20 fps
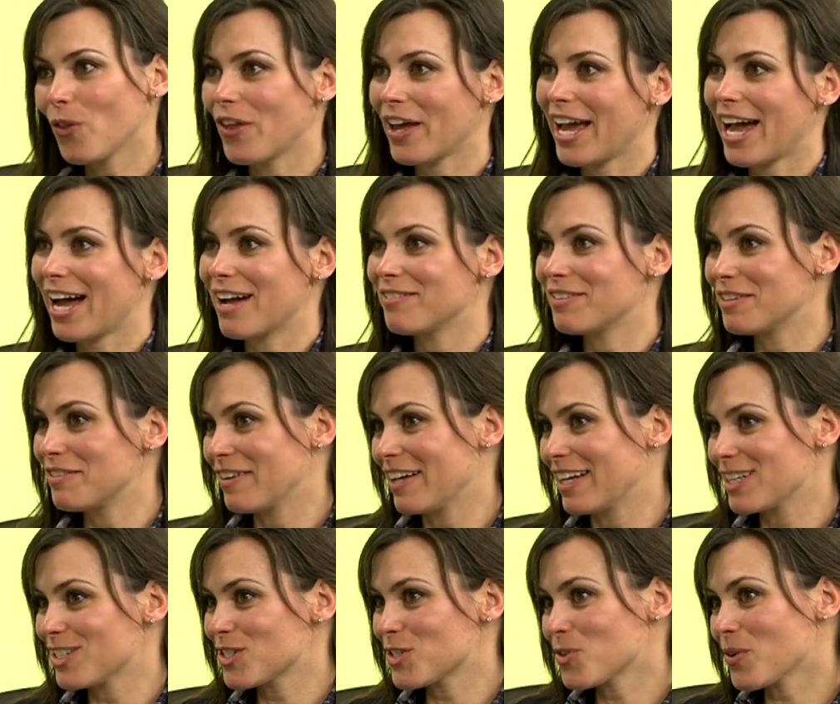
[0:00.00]
They have
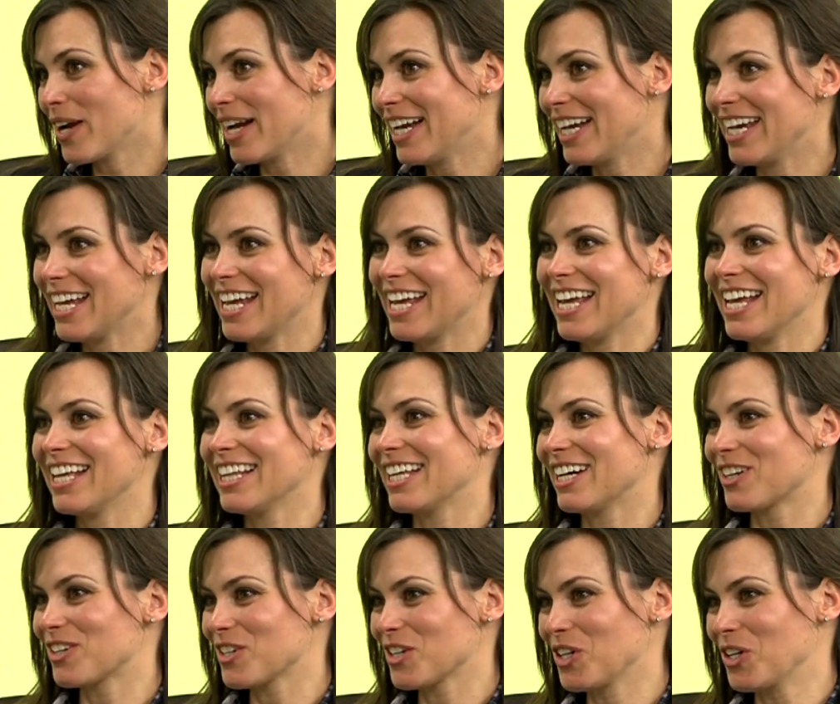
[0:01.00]
advanced training.
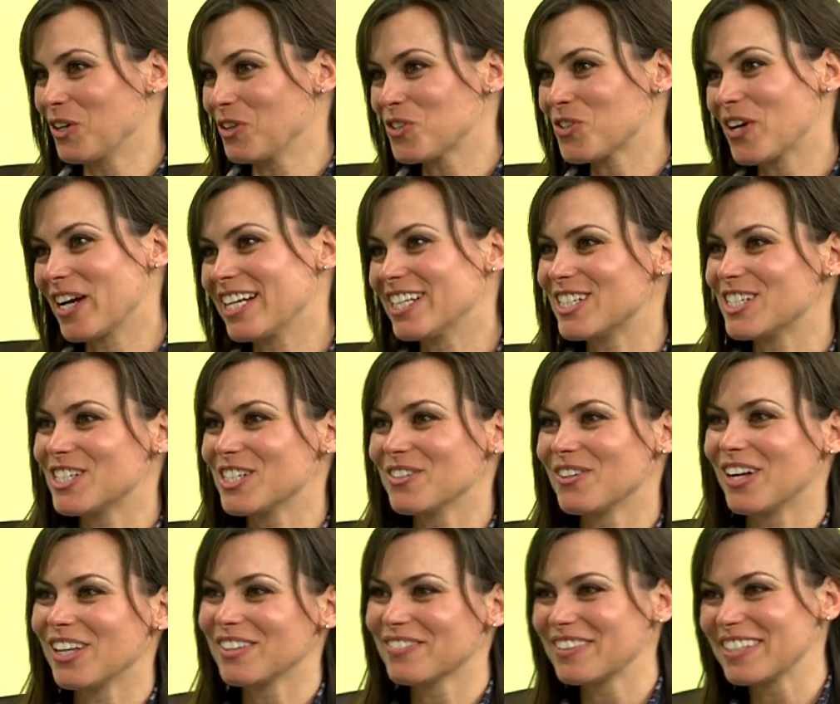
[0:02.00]
They're you know trained to do
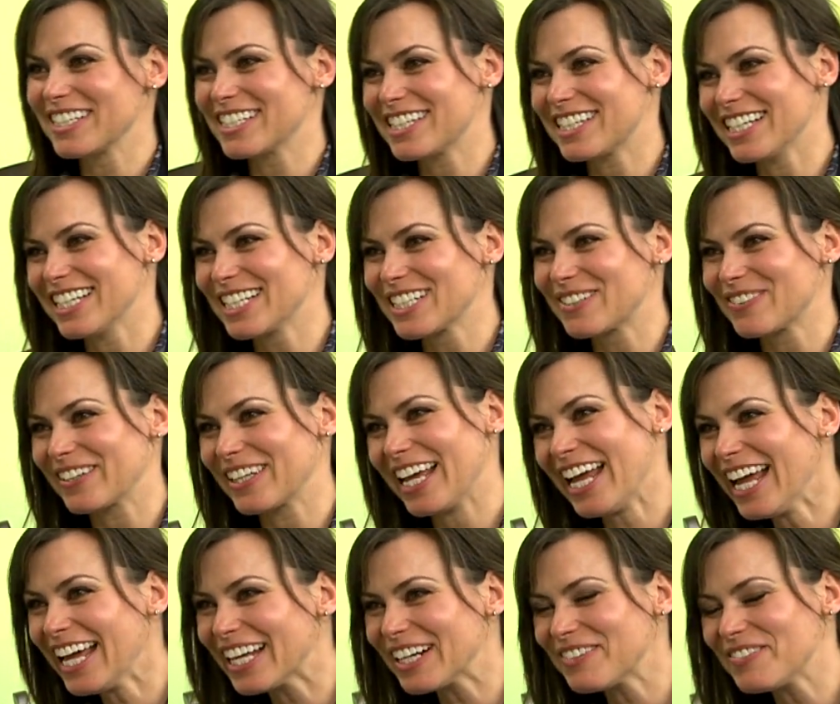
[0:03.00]
all of these things with
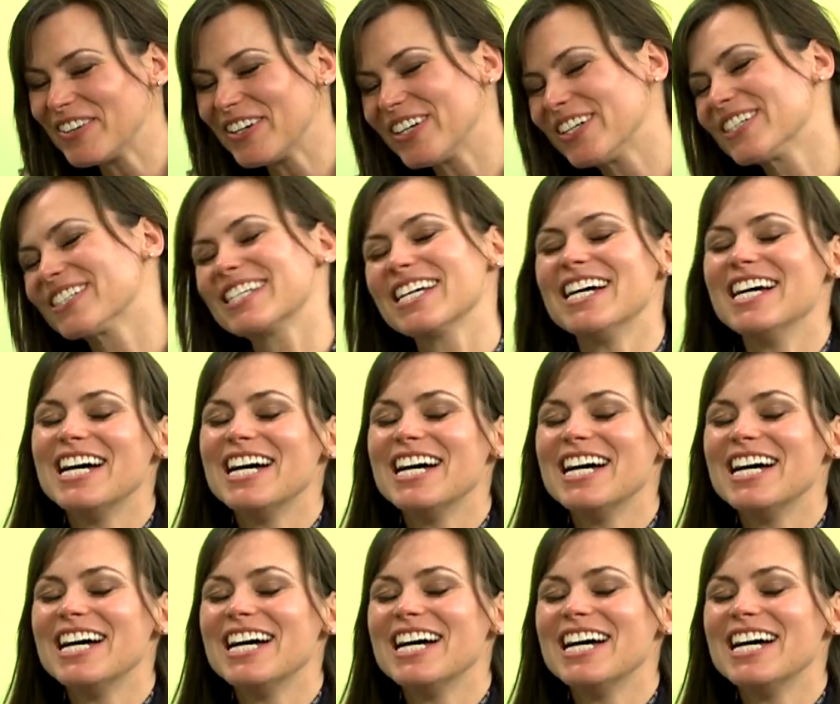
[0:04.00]
animals.